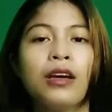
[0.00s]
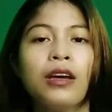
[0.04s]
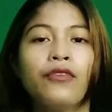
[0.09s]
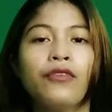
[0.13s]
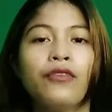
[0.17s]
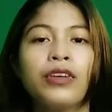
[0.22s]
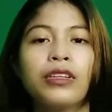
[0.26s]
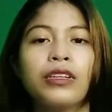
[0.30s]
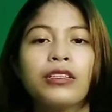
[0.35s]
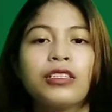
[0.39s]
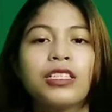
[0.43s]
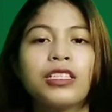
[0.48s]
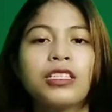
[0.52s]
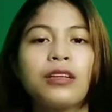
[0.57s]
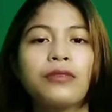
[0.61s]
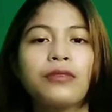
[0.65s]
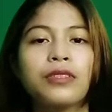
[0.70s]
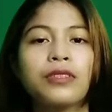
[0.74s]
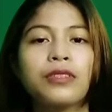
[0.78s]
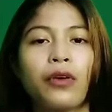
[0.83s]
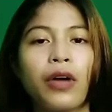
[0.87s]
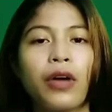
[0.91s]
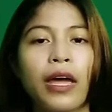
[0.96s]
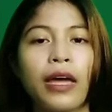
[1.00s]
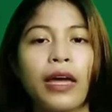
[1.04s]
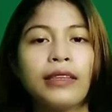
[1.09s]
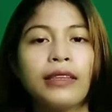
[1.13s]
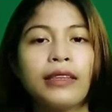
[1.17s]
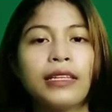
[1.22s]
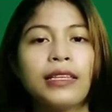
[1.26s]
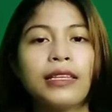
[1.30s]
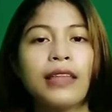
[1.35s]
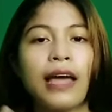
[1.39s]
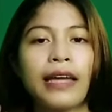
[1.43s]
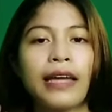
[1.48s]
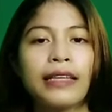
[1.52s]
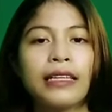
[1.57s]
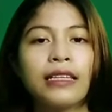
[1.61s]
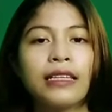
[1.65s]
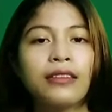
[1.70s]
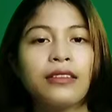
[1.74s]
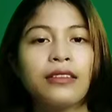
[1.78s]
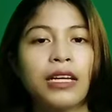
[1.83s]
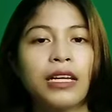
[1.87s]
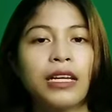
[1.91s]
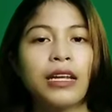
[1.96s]
Viktor Slovsky of
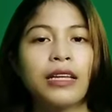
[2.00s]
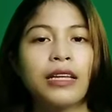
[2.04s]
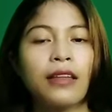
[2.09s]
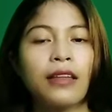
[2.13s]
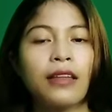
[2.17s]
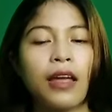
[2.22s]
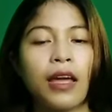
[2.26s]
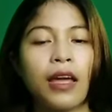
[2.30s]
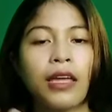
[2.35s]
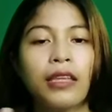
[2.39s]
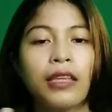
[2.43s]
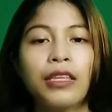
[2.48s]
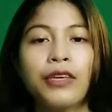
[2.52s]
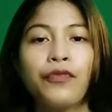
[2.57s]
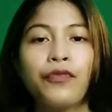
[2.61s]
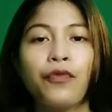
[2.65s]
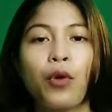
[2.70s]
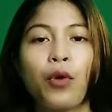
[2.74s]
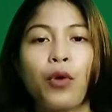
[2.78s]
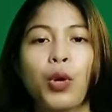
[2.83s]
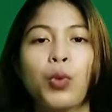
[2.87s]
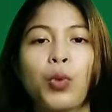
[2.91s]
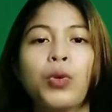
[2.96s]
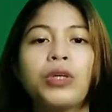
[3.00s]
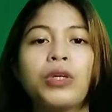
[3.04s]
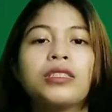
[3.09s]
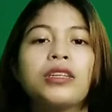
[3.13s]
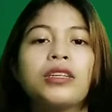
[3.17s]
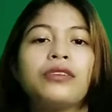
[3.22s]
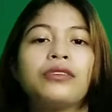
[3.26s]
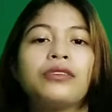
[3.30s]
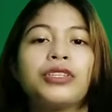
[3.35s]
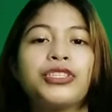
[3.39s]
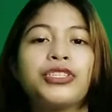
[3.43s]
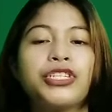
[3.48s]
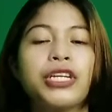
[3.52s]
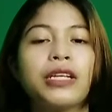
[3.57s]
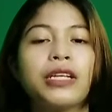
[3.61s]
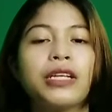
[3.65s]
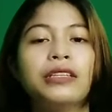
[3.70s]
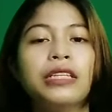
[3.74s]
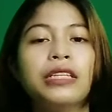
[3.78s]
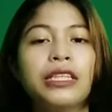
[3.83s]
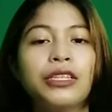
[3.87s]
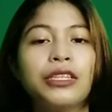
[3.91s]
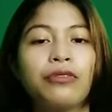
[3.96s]
1893-1984 was a Russian
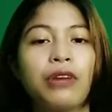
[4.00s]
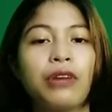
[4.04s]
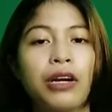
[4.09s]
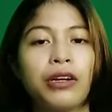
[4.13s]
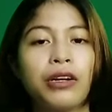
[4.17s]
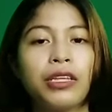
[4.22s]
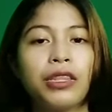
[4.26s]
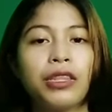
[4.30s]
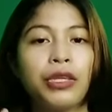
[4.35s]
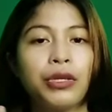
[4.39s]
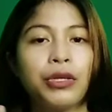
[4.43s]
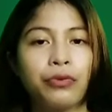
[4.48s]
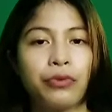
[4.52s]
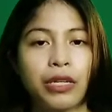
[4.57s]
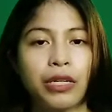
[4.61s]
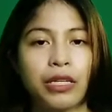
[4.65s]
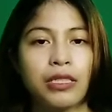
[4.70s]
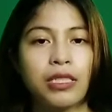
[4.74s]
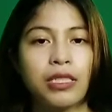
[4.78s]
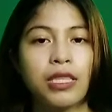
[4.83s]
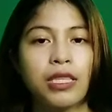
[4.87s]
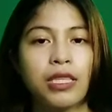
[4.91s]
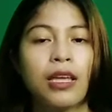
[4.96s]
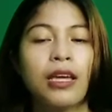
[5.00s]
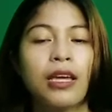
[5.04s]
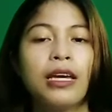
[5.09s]
literary theorist.